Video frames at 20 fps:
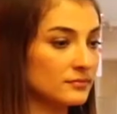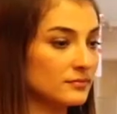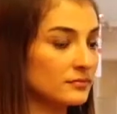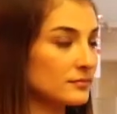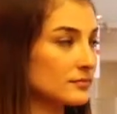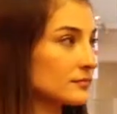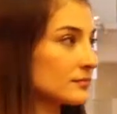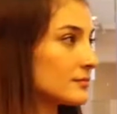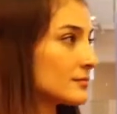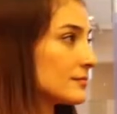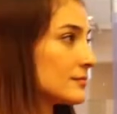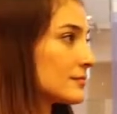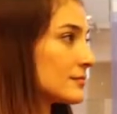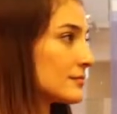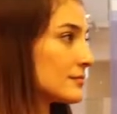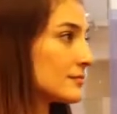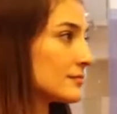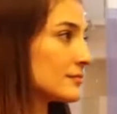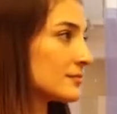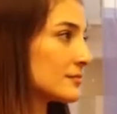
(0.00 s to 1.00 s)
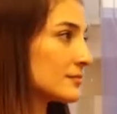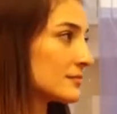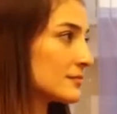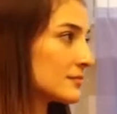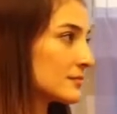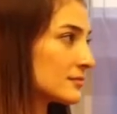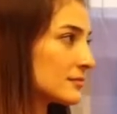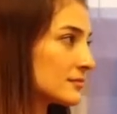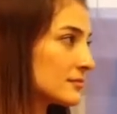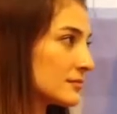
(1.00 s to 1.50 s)

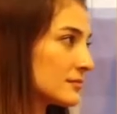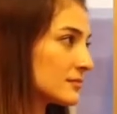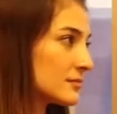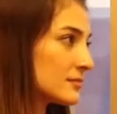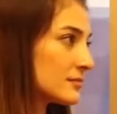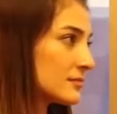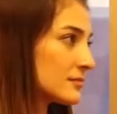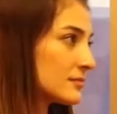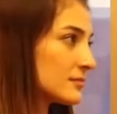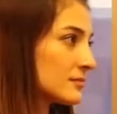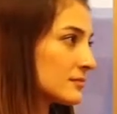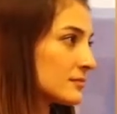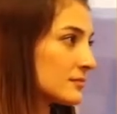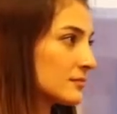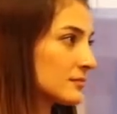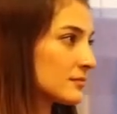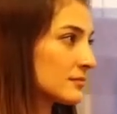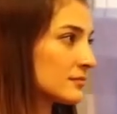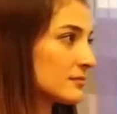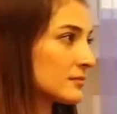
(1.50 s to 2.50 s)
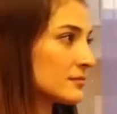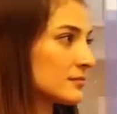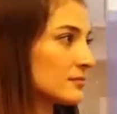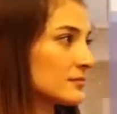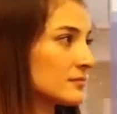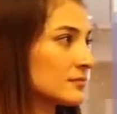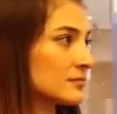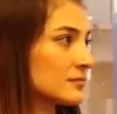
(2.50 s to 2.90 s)
[no speech]